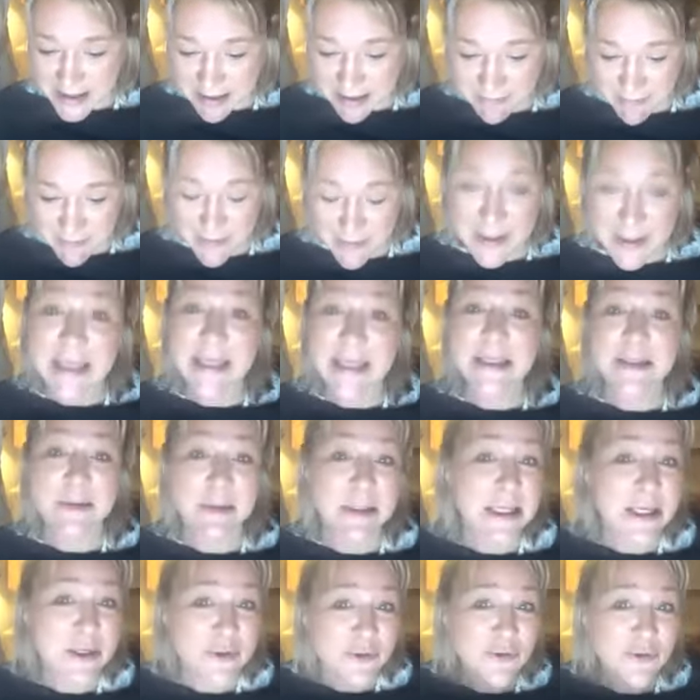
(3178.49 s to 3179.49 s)
Everything is
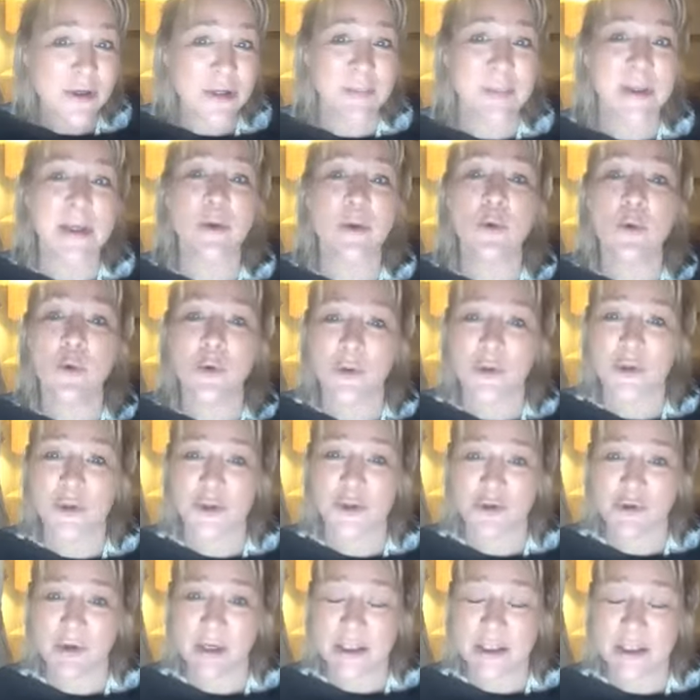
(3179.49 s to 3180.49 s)
literally being
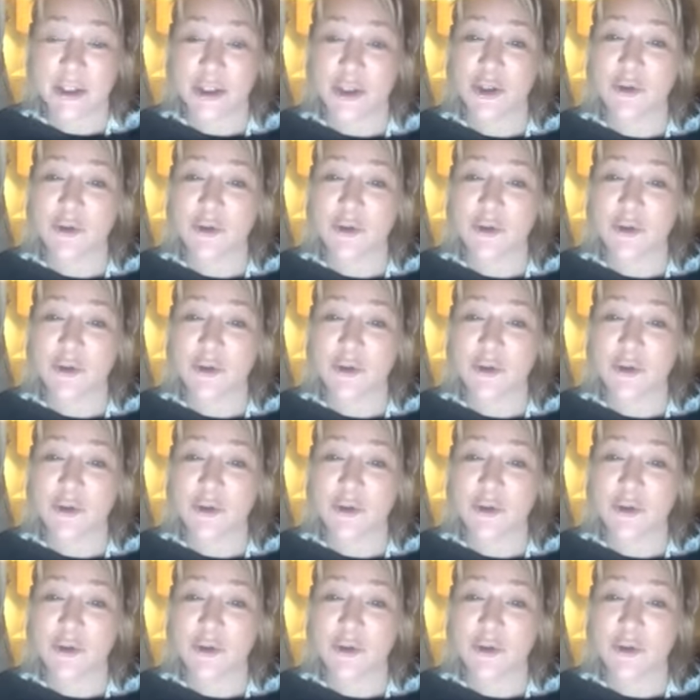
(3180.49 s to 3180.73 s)
orchestrated.